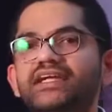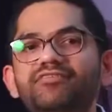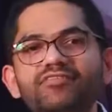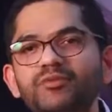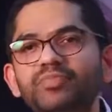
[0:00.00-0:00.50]

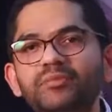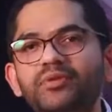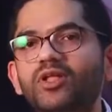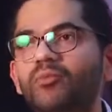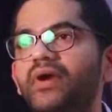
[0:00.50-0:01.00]
different
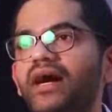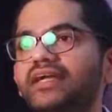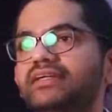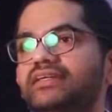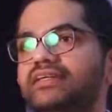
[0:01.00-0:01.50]
people
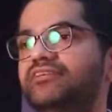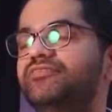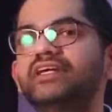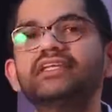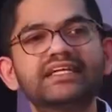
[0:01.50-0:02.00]
opined
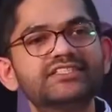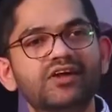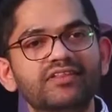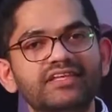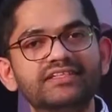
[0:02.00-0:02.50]
different things
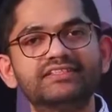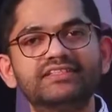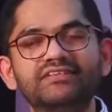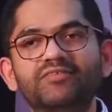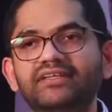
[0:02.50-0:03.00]
on
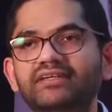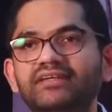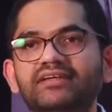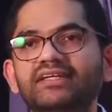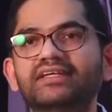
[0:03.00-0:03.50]
this,
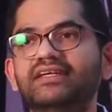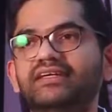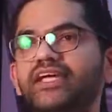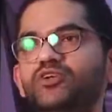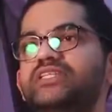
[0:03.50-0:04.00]
whether,
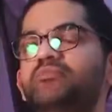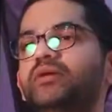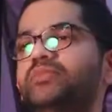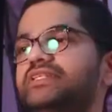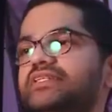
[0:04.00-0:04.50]

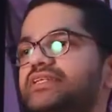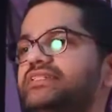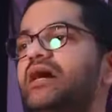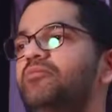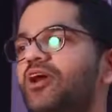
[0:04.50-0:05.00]

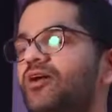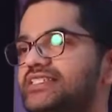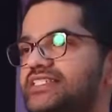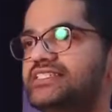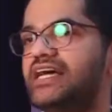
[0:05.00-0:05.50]
some
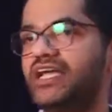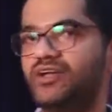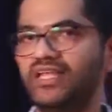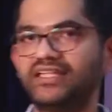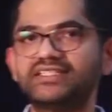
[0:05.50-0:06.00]
lawyers just
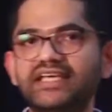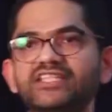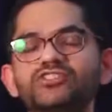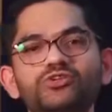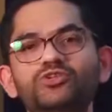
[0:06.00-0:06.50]
argued that the
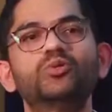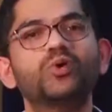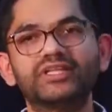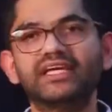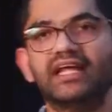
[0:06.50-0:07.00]
states could do what they